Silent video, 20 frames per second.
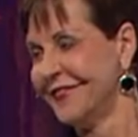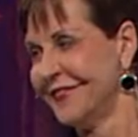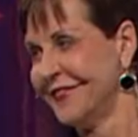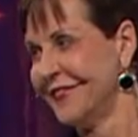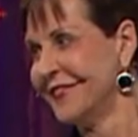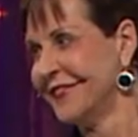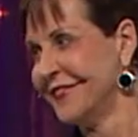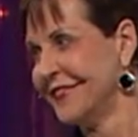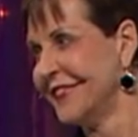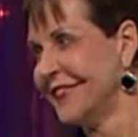
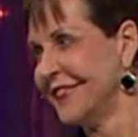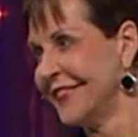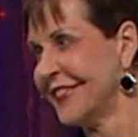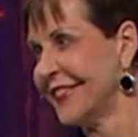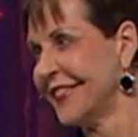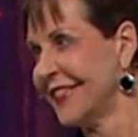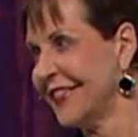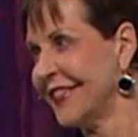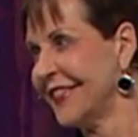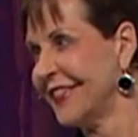
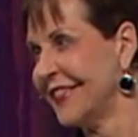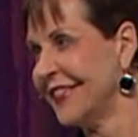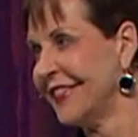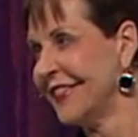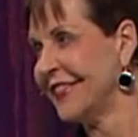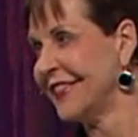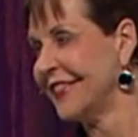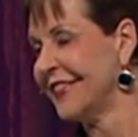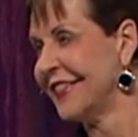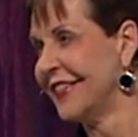
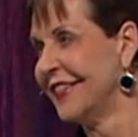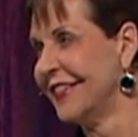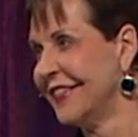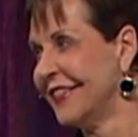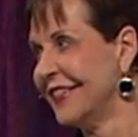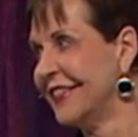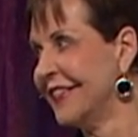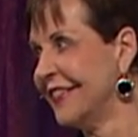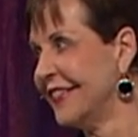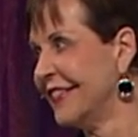
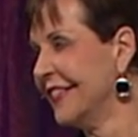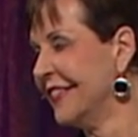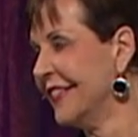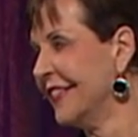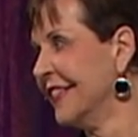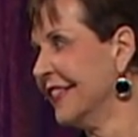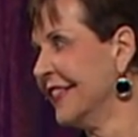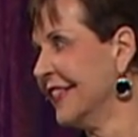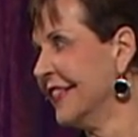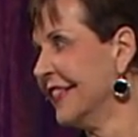
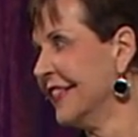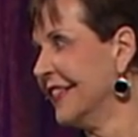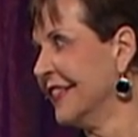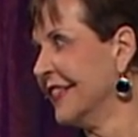(silence)